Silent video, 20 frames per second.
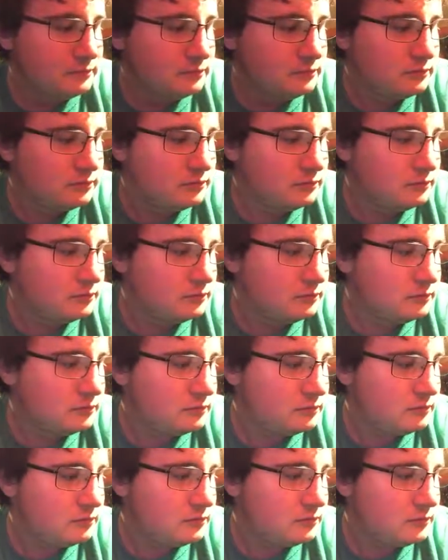
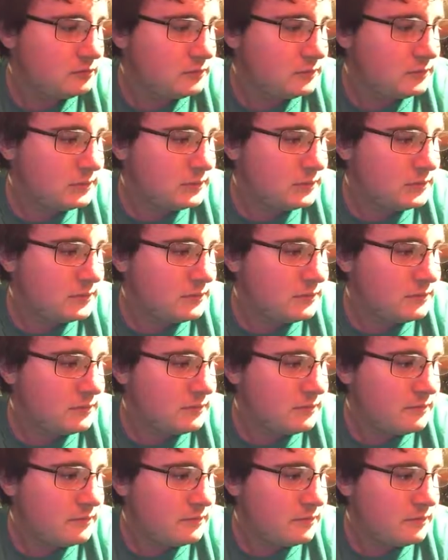
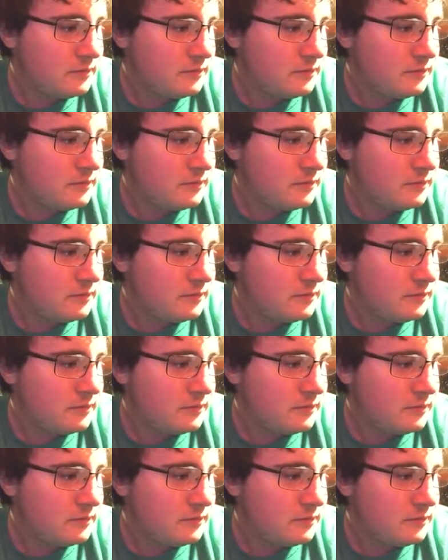No one is speaking in this clip.